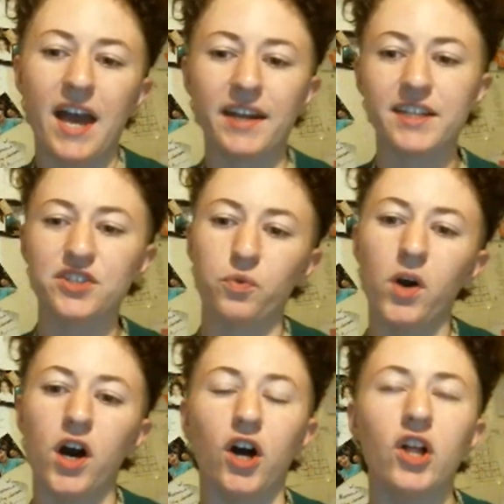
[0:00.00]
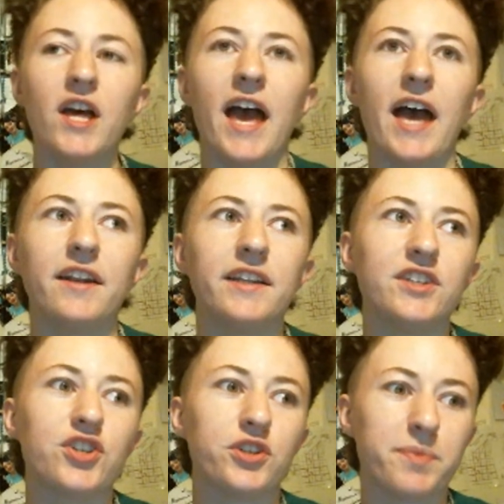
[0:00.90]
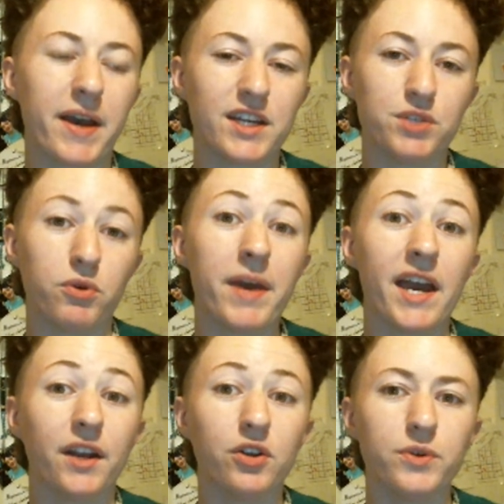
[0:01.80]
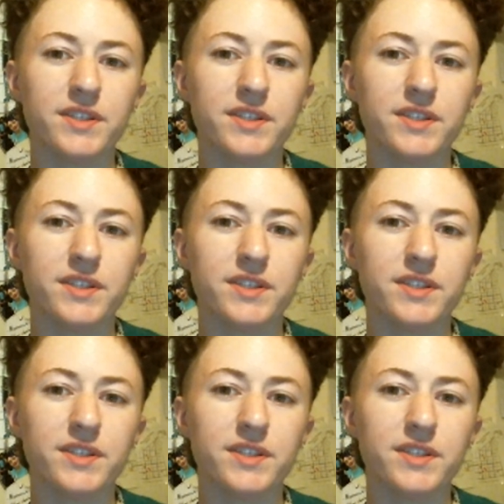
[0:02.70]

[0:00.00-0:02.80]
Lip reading: and he hits a wall, and he turns back into a man